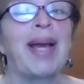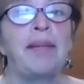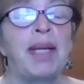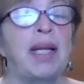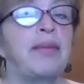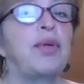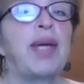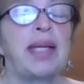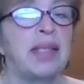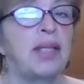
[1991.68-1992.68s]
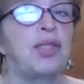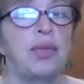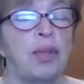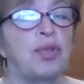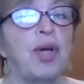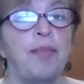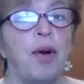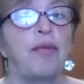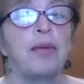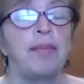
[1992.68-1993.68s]
wait a minute! You can't say two no trump
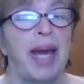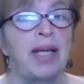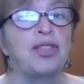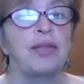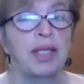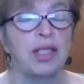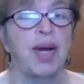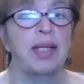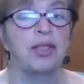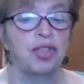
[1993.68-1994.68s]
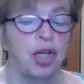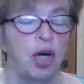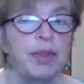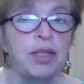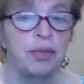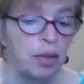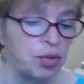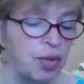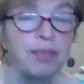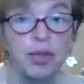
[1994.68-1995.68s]
over a major. That's right. It's probably two no
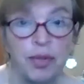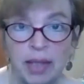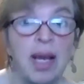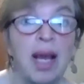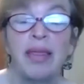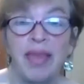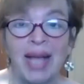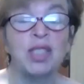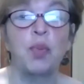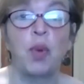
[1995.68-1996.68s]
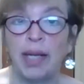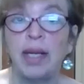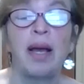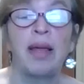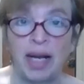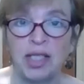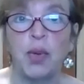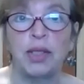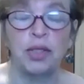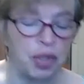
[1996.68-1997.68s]
trump. So then right. that's why
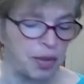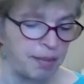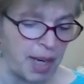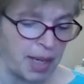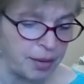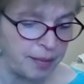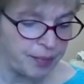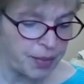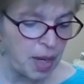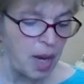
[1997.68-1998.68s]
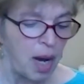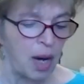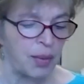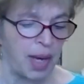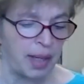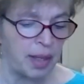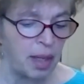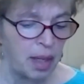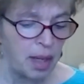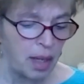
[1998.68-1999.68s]
that's why you show the minor. Okay. Okay.
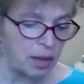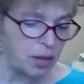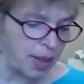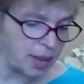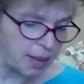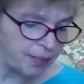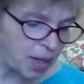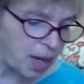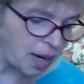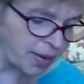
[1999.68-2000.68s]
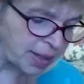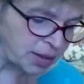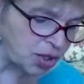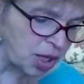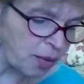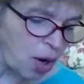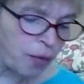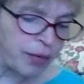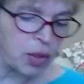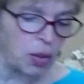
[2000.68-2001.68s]
You. You're welcome. All right. So
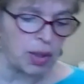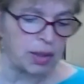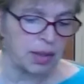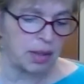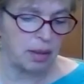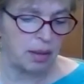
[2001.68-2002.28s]
overcalls.